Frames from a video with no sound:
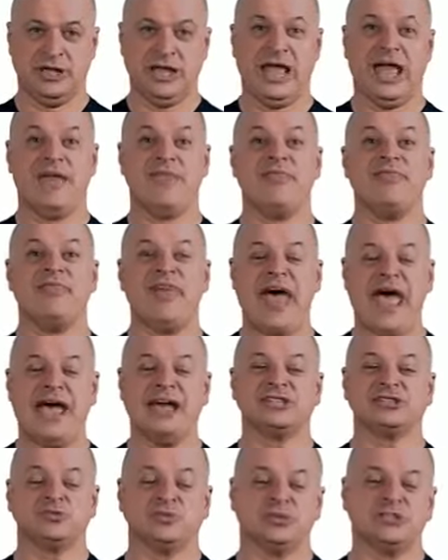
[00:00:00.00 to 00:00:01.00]
And
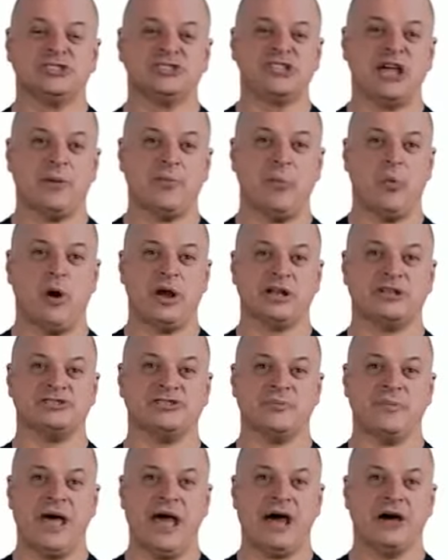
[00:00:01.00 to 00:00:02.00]
that's what step 1 is
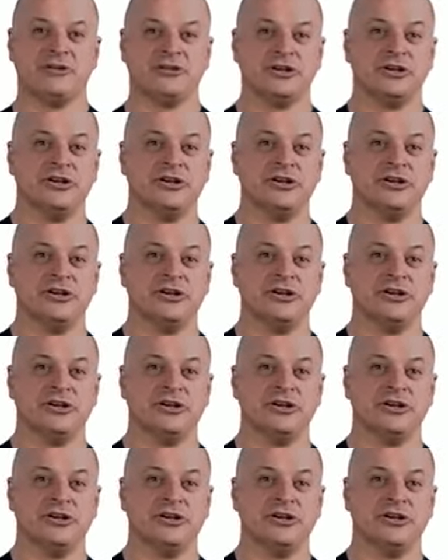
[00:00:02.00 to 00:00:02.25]
about.